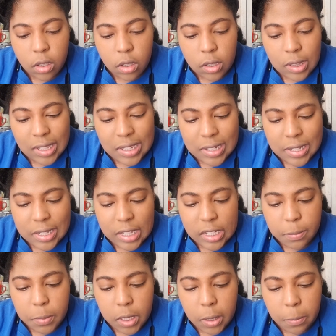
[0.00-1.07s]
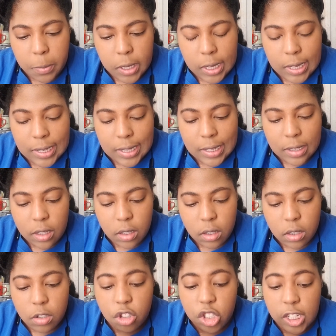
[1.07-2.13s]
This is 6 pp
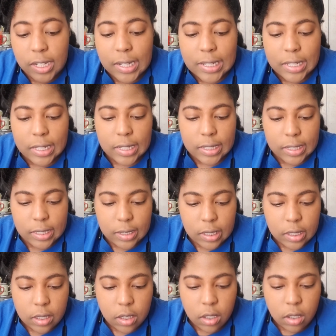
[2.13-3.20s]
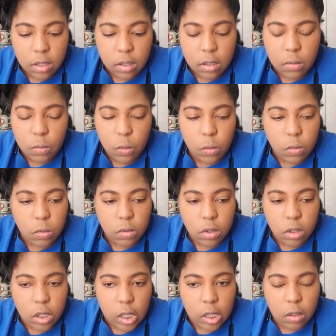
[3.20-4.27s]
G6. Ooh,
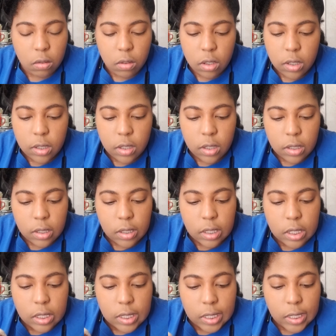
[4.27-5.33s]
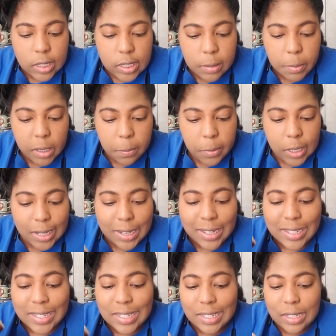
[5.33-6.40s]
child. 6
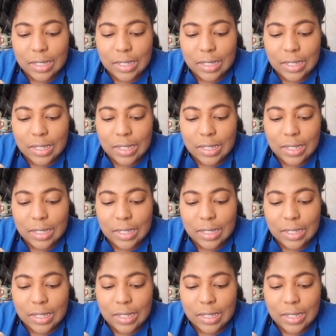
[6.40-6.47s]
pp's.